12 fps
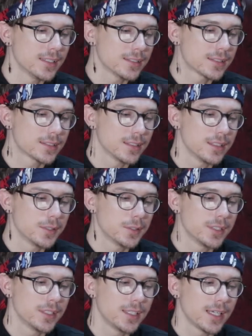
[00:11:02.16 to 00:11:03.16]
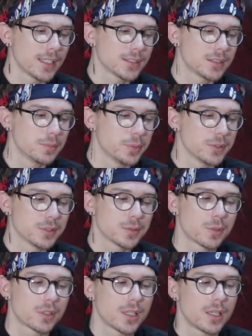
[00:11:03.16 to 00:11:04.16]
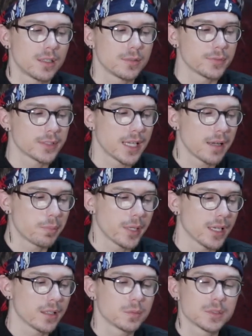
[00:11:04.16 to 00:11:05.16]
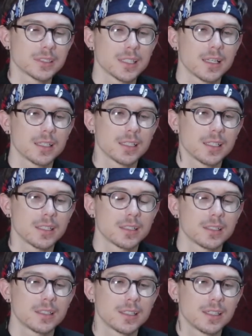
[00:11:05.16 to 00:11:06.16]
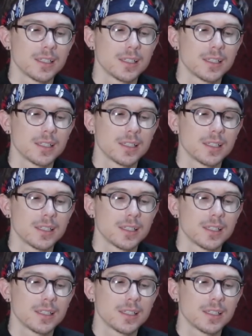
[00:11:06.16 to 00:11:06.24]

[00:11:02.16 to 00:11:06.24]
slowly, as the booze wore off and that pain was setting in,